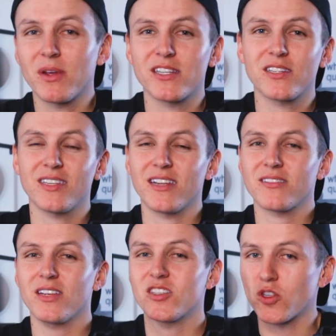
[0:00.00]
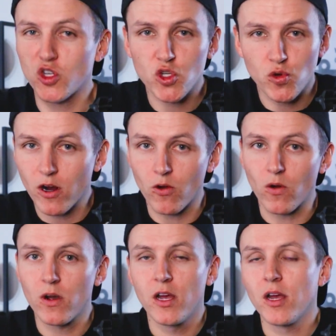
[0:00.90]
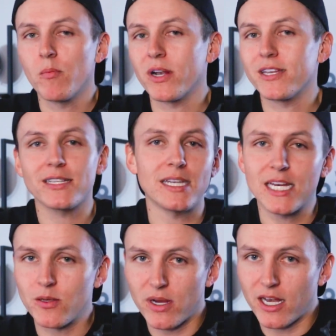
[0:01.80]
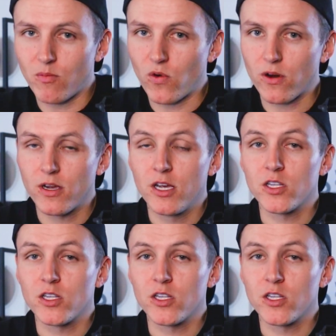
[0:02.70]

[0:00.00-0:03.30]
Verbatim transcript: It's, it's, it's a struggle but it doesn't need to be anymore.